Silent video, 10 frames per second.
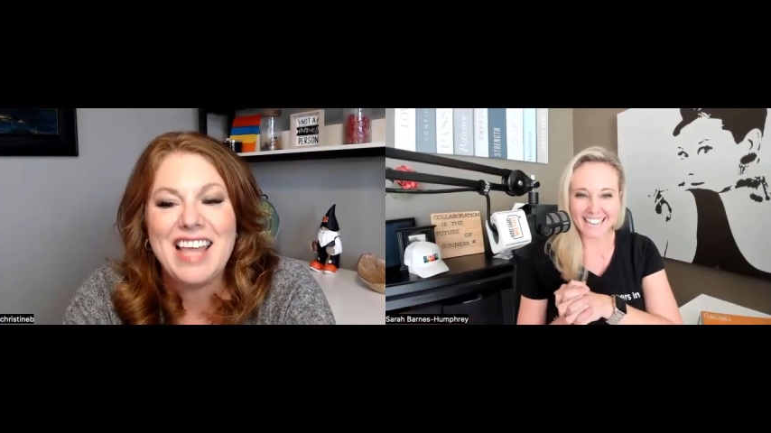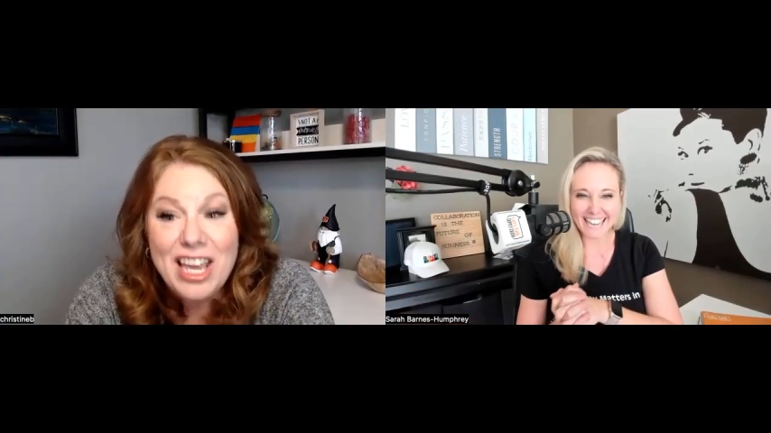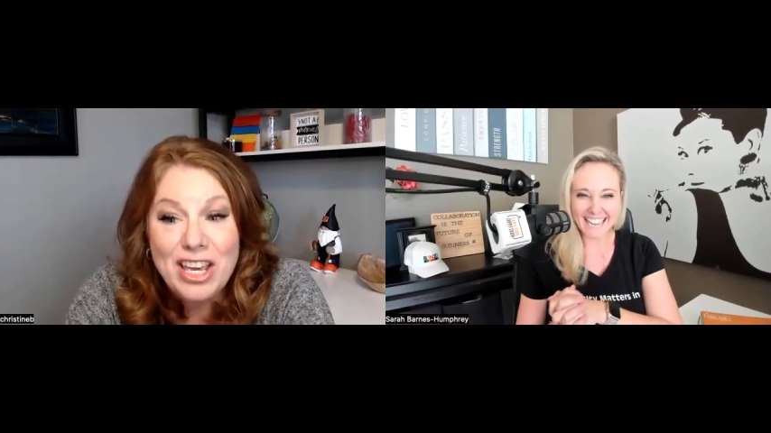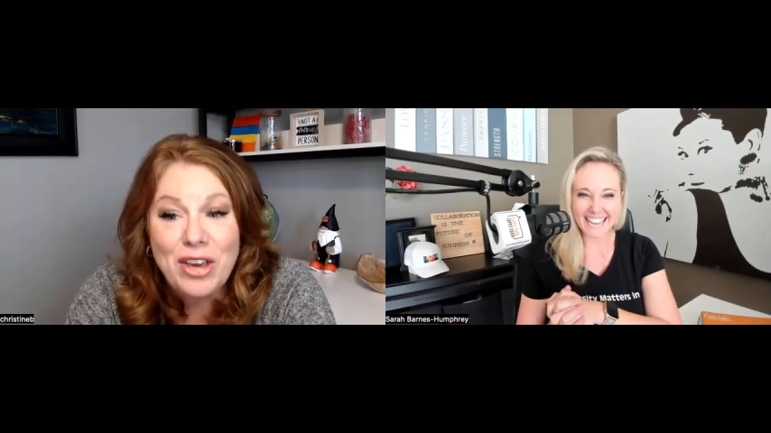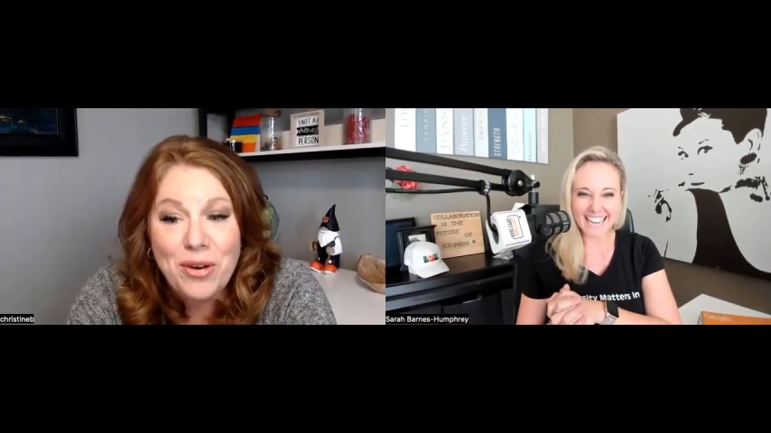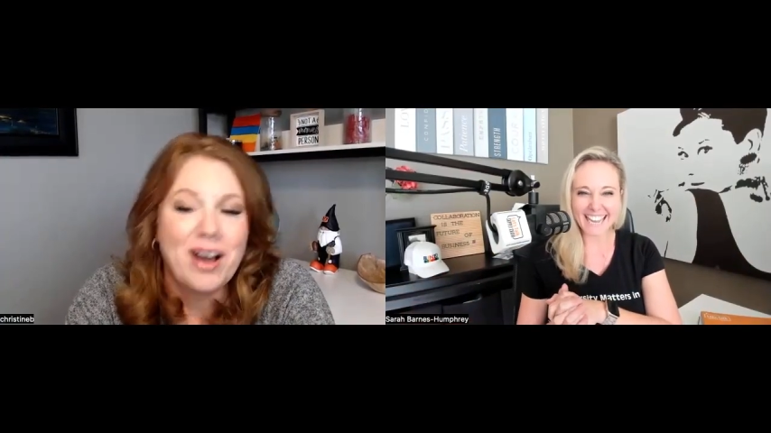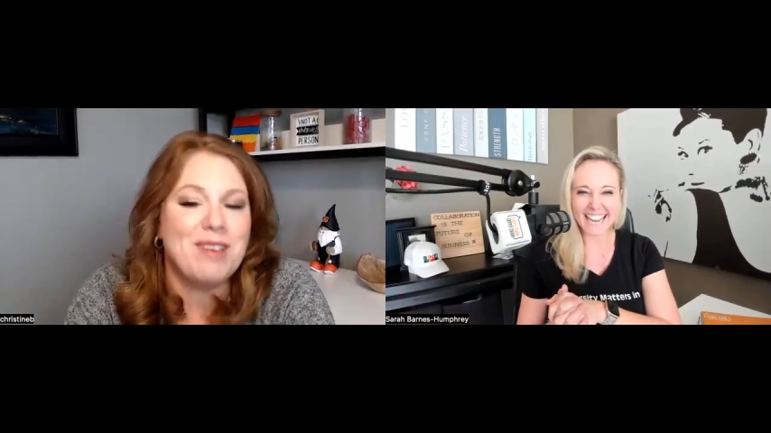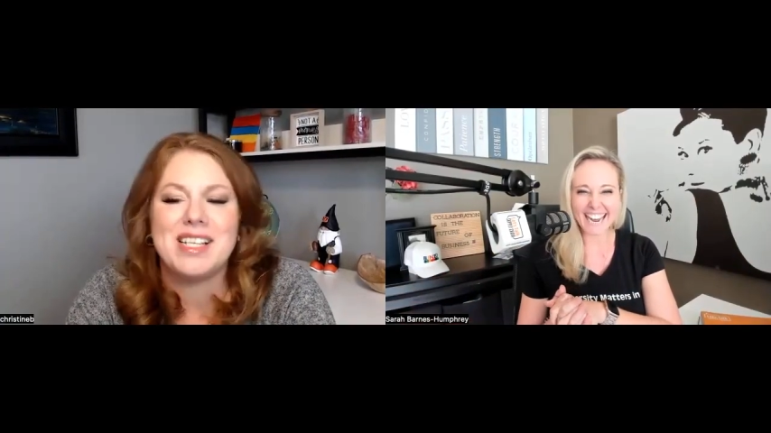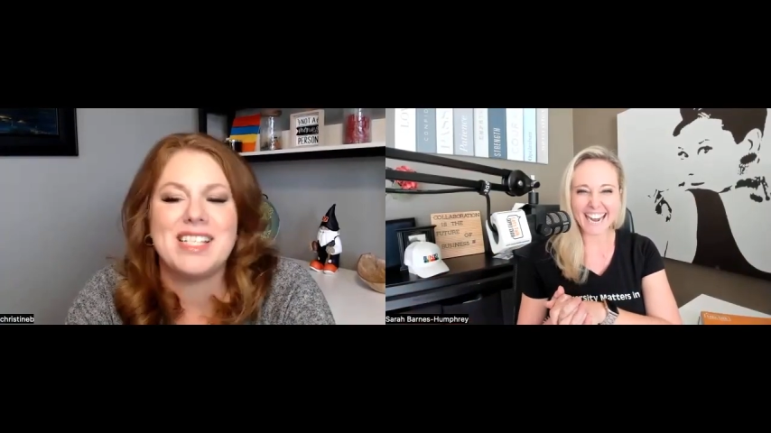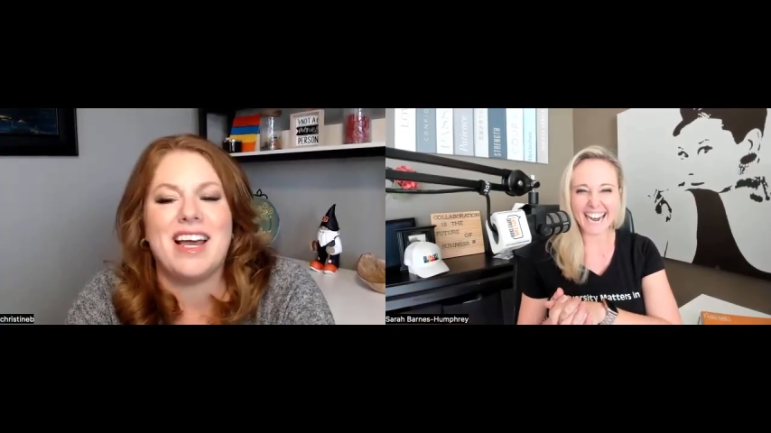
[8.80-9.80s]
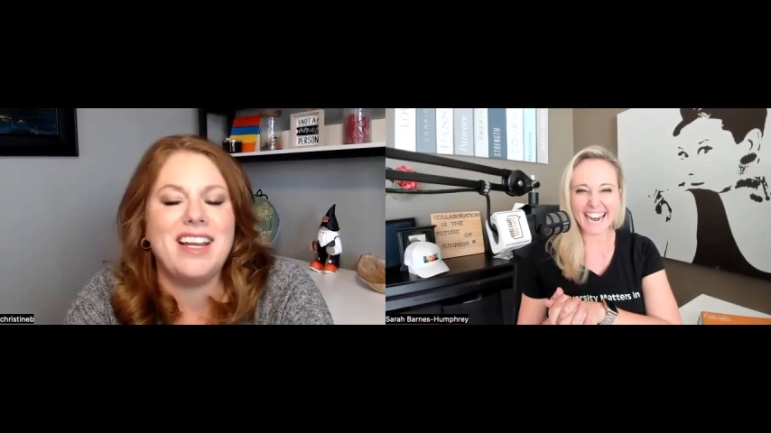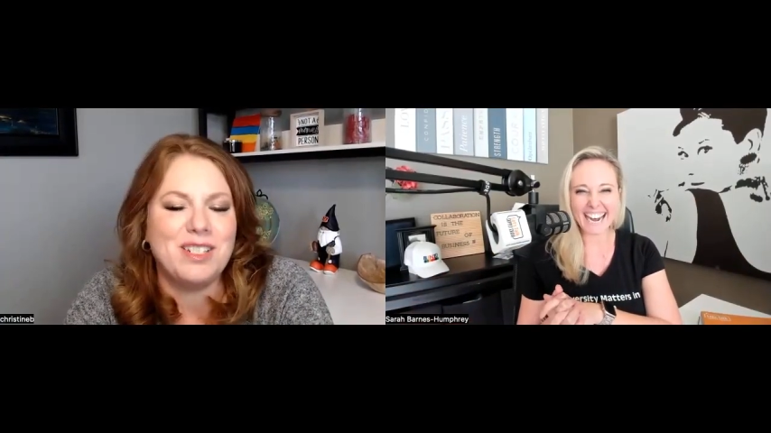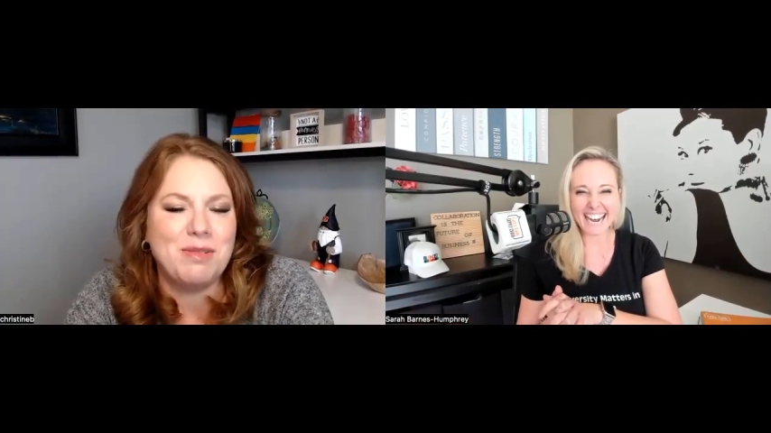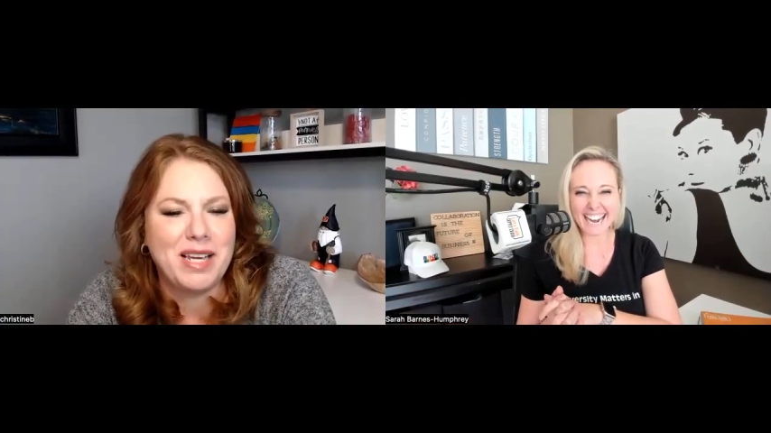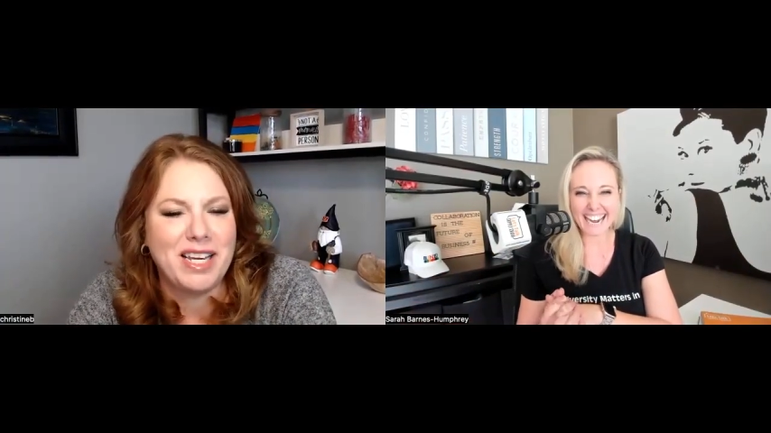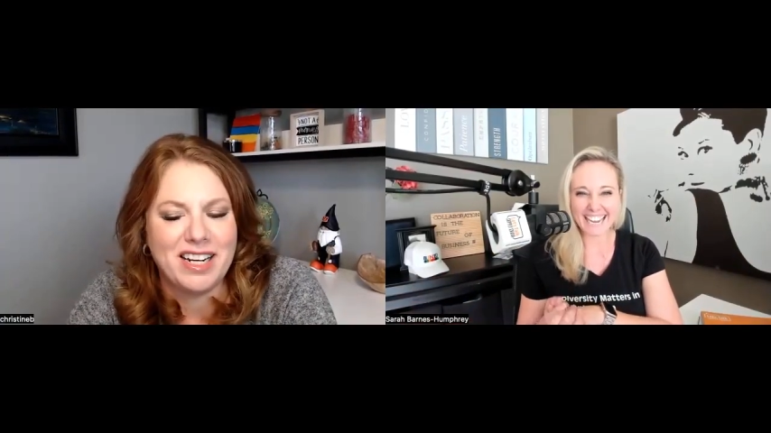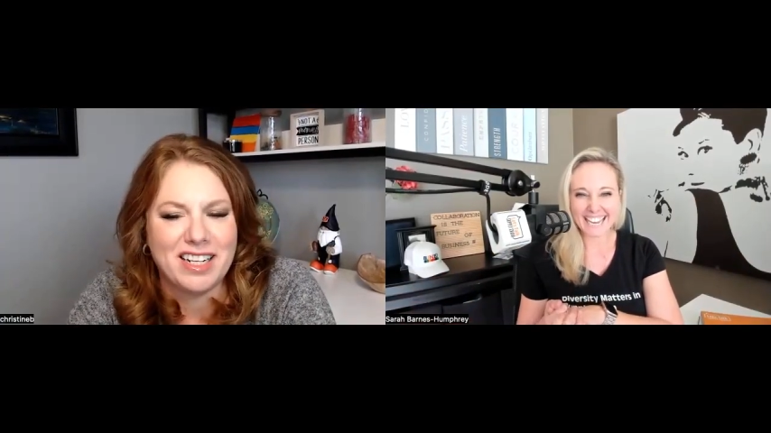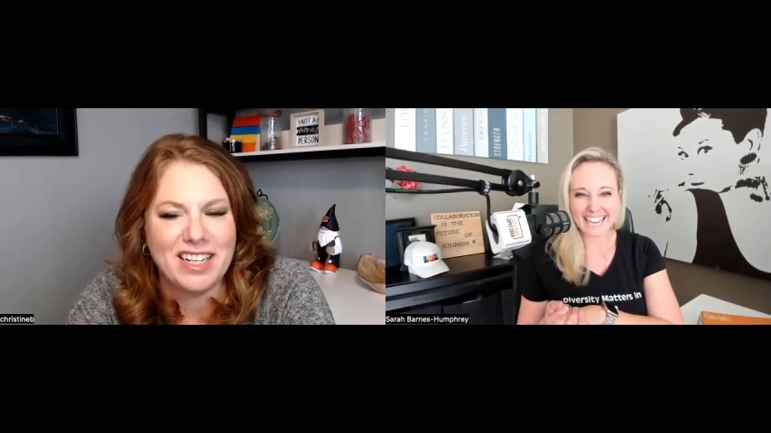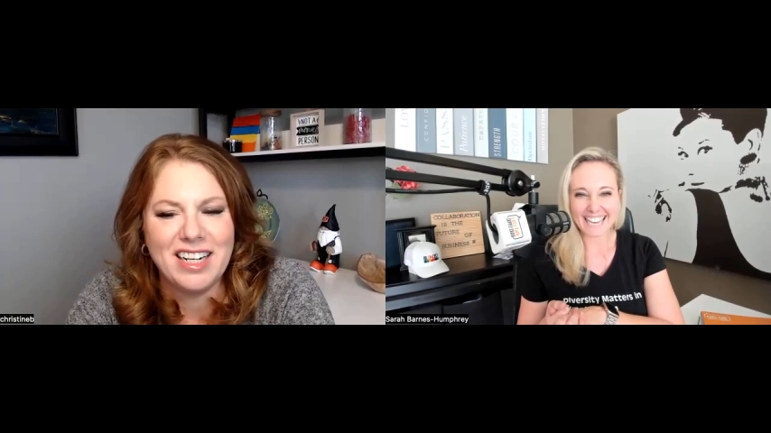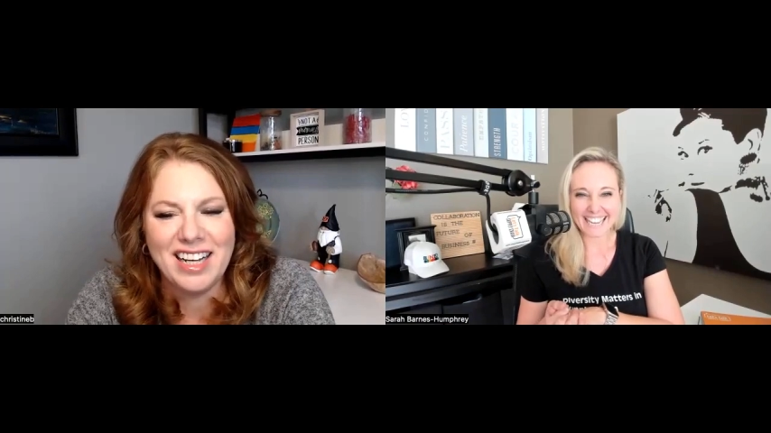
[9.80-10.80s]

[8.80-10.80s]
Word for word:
Speaker 1: Thank you. I'm excited to be here.